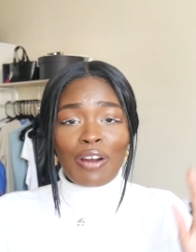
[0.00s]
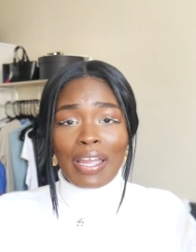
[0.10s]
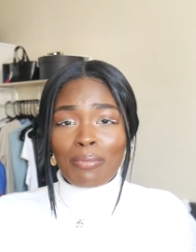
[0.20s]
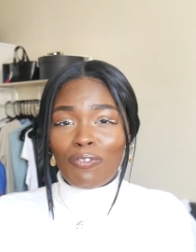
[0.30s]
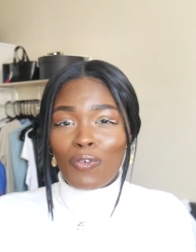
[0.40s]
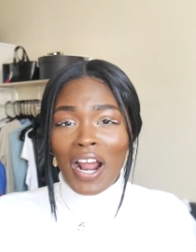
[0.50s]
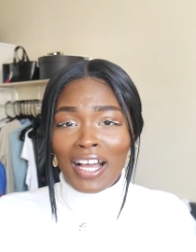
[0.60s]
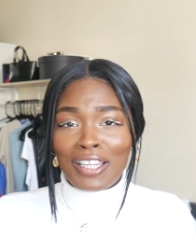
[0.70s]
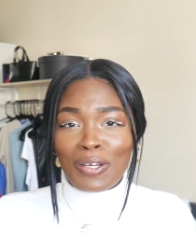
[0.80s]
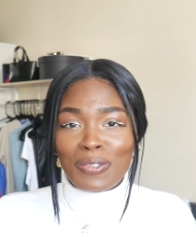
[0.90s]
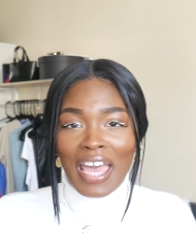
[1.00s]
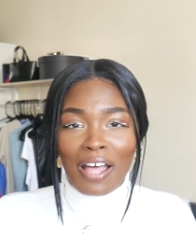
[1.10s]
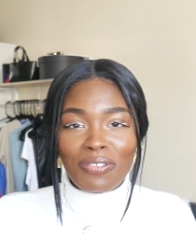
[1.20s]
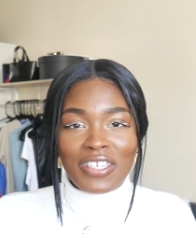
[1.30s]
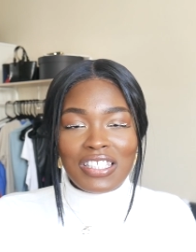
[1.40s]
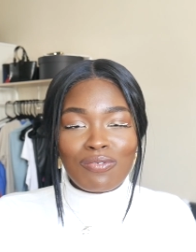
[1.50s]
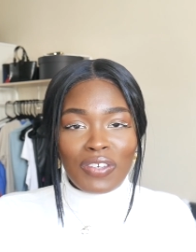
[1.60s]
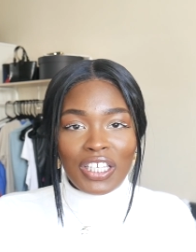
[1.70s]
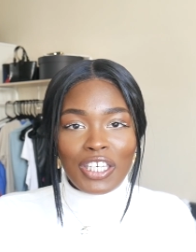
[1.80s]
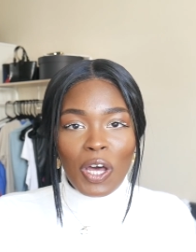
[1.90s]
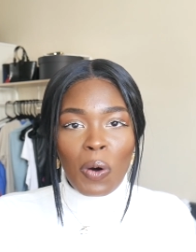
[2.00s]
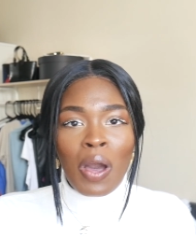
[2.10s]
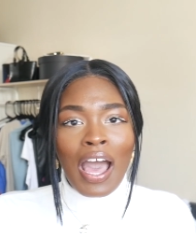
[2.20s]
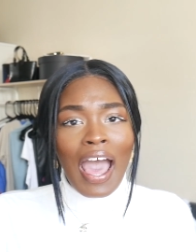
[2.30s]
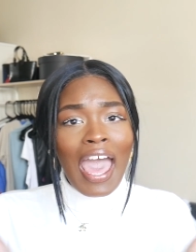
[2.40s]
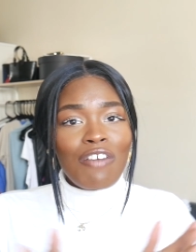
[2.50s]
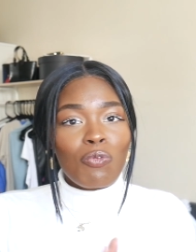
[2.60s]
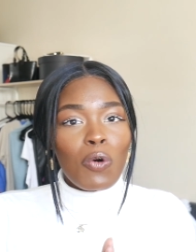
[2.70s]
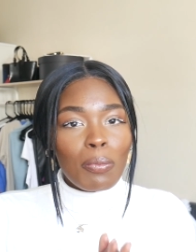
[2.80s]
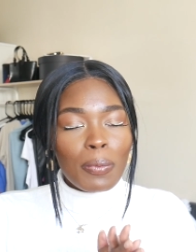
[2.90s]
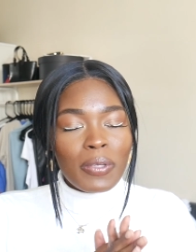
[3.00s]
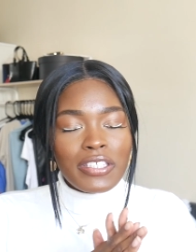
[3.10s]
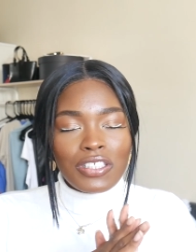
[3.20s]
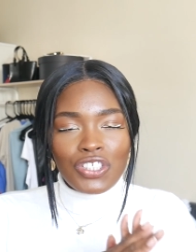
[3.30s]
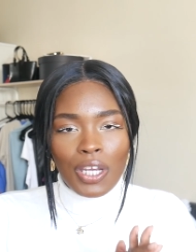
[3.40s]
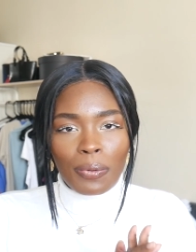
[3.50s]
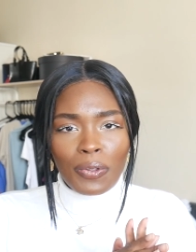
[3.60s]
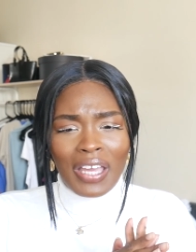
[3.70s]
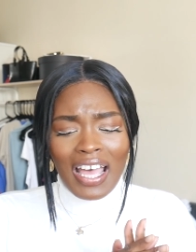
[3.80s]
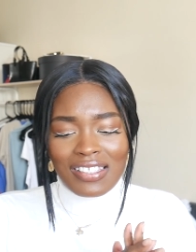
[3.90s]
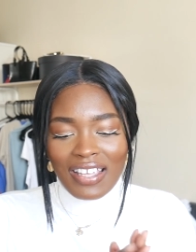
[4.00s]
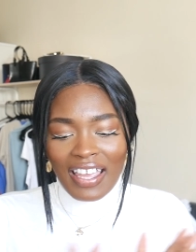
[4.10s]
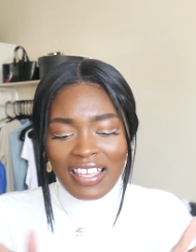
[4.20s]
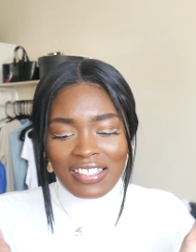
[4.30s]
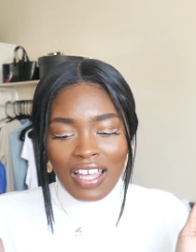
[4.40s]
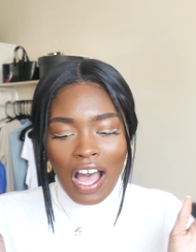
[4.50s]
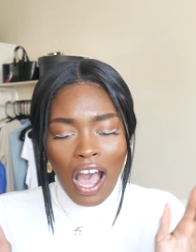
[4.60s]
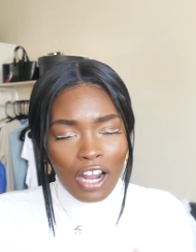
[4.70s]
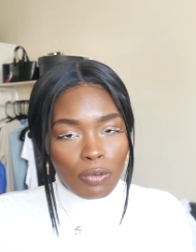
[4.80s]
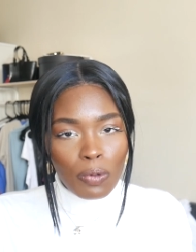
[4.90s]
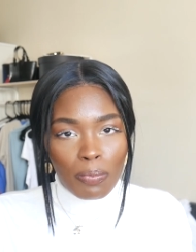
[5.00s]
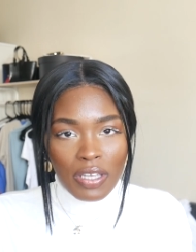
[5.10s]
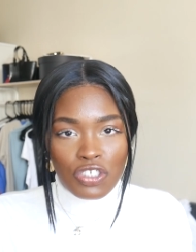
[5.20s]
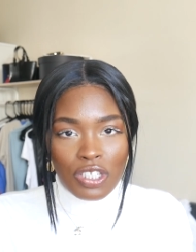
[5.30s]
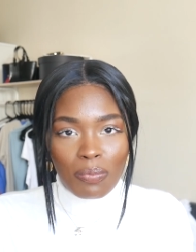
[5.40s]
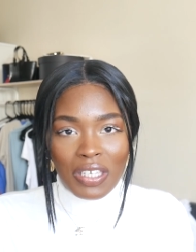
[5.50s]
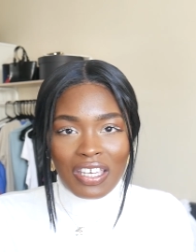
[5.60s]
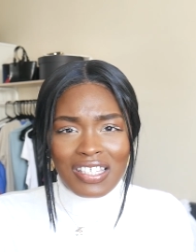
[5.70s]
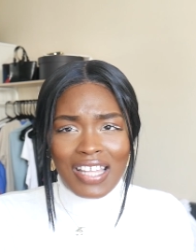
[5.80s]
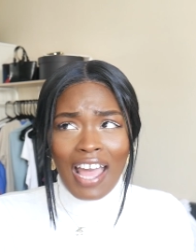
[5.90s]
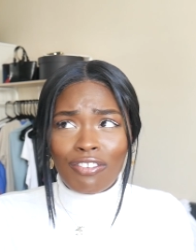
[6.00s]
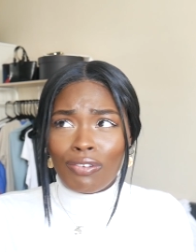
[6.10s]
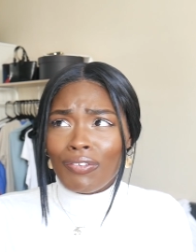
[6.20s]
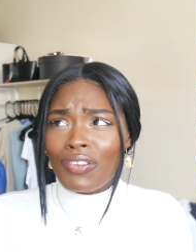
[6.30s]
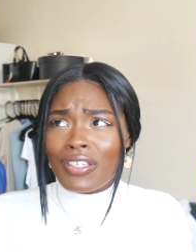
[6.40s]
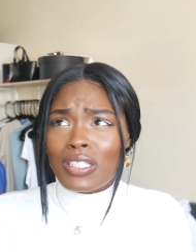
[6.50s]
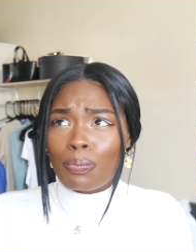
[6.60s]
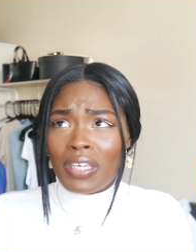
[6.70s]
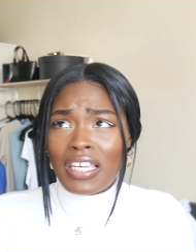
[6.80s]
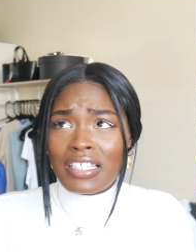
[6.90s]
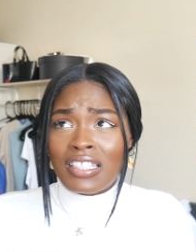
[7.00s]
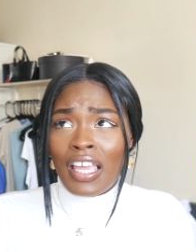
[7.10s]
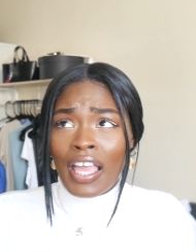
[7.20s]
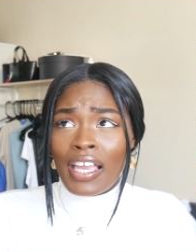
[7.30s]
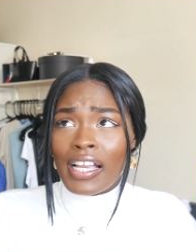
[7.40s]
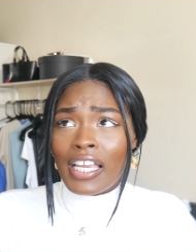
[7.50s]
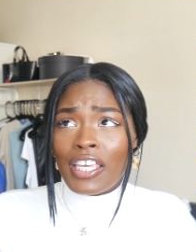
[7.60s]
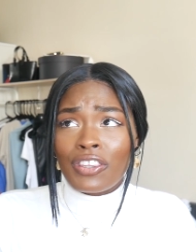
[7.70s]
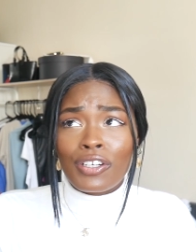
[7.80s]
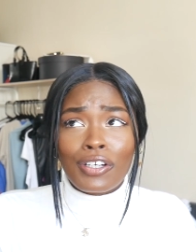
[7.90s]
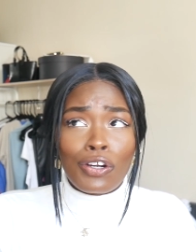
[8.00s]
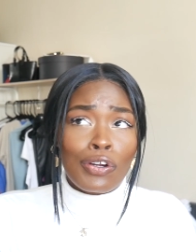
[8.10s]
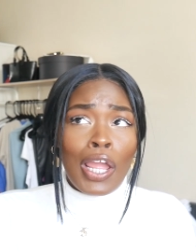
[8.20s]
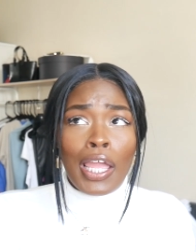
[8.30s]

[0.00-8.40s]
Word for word: All right, before I close out this video, I have one more piece to share with you guys that is an honorable mention because I thrifted this piece either